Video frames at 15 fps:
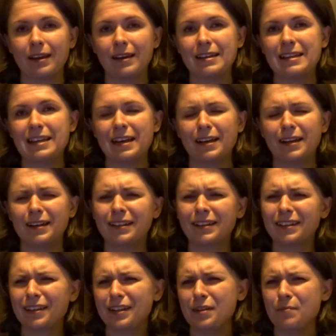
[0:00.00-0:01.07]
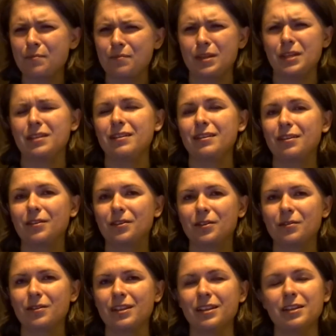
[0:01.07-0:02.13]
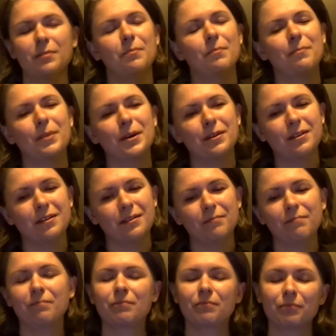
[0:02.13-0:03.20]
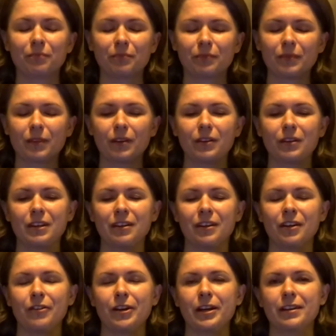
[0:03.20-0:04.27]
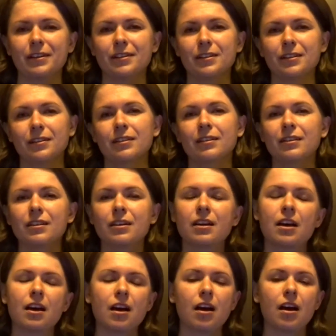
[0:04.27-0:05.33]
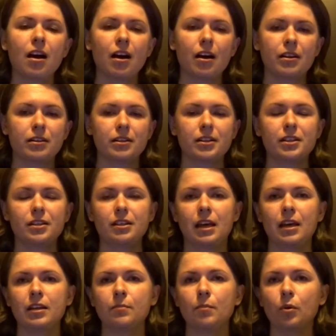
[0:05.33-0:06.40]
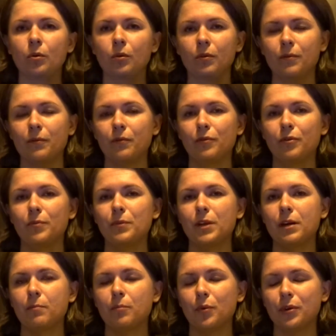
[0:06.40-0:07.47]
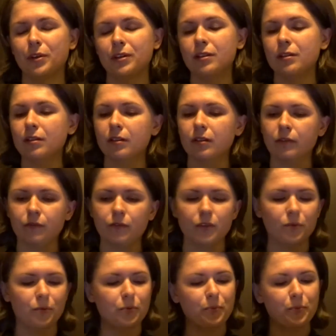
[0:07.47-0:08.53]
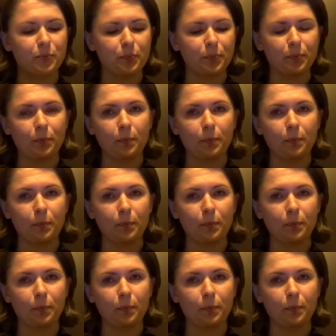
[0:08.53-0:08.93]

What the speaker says: Yeah, kind of mean, don't you think? But on the other hand, understandable from their point of view.